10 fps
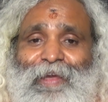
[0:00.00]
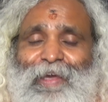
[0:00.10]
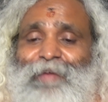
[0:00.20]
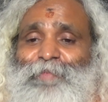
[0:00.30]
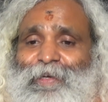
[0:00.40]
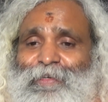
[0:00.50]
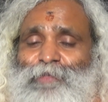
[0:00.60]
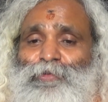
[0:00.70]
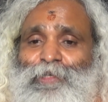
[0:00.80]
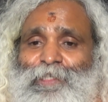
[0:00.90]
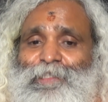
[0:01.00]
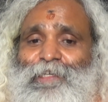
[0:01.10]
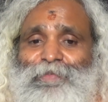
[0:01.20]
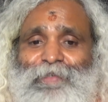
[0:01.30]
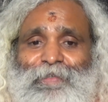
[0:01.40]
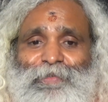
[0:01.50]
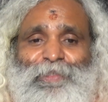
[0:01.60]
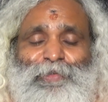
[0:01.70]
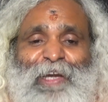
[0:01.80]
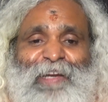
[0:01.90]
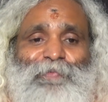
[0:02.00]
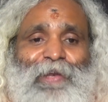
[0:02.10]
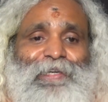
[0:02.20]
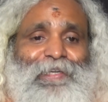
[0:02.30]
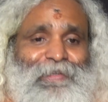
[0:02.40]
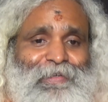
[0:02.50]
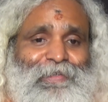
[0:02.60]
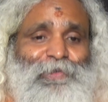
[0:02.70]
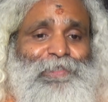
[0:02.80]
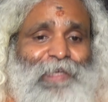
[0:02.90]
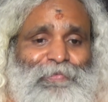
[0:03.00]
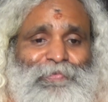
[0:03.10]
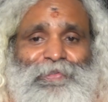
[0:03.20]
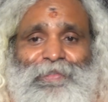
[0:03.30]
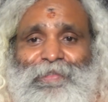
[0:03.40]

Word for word: Eh, because you don't deserve. So you are reflecting yourself.